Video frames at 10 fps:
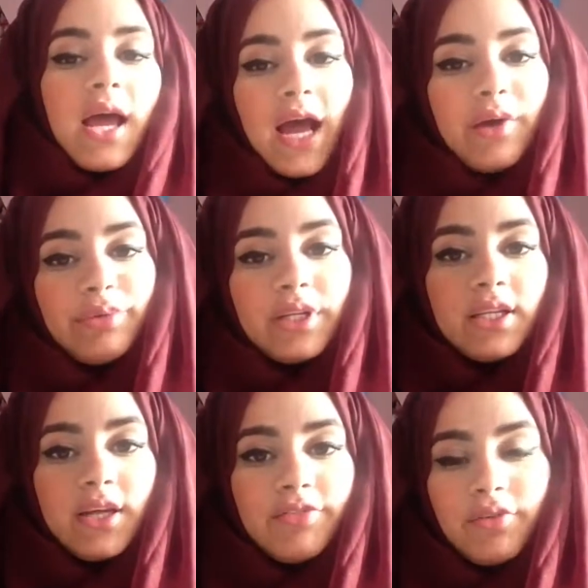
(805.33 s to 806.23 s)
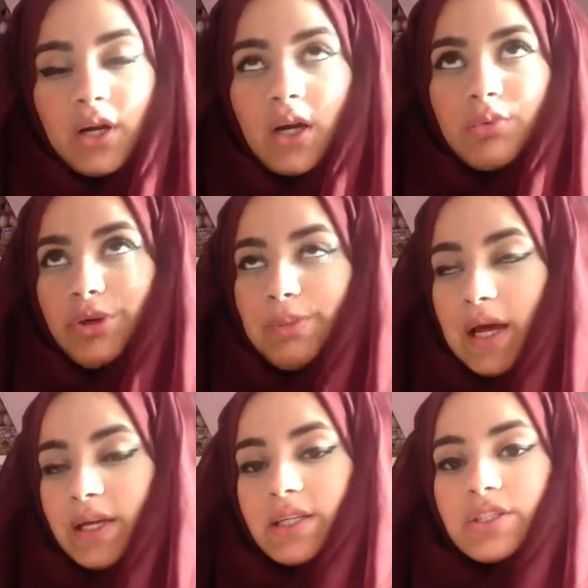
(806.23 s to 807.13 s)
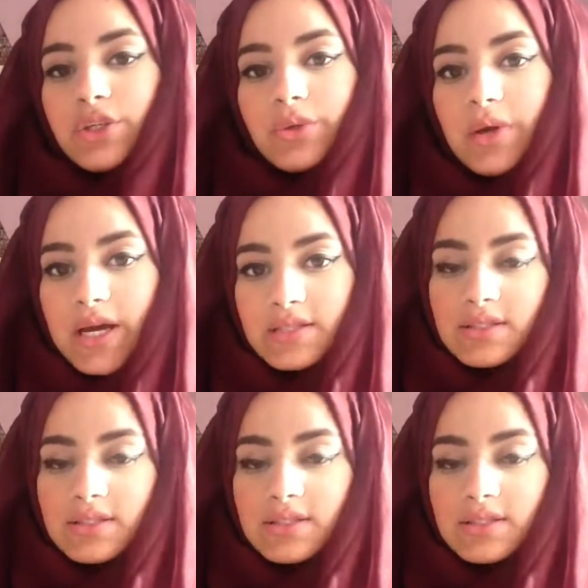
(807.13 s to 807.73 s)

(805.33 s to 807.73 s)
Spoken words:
I really love replying to you guys,